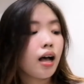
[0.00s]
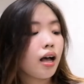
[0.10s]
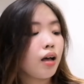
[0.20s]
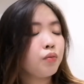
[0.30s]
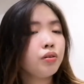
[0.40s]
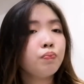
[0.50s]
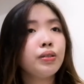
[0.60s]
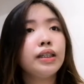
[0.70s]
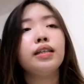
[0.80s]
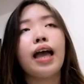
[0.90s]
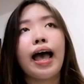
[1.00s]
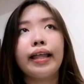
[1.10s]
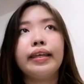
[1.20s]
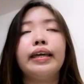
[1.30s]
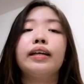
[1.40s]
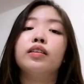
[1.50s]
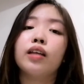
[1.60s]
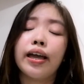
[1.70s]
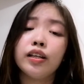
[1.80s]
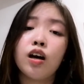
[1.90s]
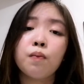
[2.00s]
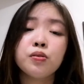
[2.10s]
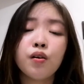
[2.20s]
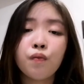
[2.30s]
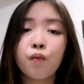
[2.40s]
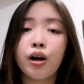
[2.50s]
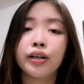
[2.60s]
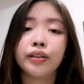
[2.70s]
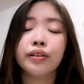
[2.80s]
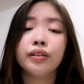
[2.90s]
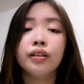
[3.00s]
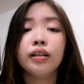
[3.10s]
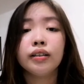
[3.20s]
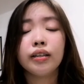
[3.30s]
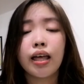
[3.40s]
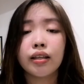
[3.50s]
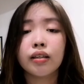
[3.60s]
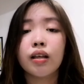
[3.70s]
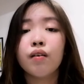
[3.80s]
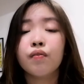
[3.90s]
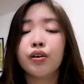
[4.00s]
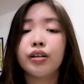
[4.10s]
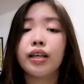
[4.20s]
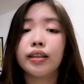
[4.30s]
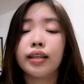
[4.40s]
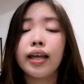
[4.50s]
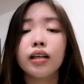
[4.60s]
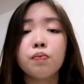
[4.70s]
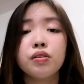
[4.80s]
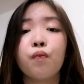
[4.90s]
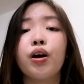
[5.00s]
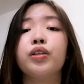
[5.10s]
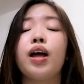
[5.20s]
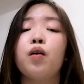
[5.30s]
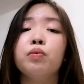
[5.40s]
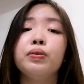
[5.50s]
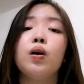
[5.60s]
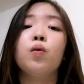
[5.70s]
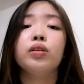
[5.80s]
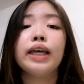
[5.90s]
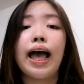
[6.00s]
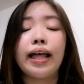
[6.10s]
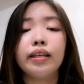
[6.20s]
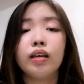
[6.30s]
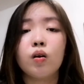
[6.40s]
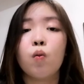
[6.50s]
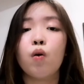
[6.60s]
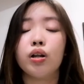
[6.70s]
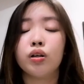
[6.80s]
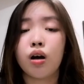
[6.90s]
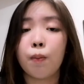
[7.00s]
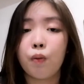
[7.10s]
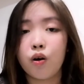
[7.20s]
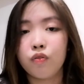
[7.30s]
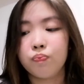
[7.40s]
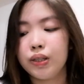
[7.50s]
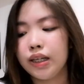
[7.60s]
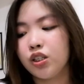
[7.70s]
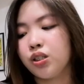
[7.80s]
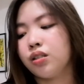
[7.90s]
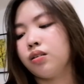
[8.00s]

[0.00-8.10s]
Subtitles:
I will be adding 9 cups of water. Then for that 9 cups of water, I will be only adding 1 cup of bleach.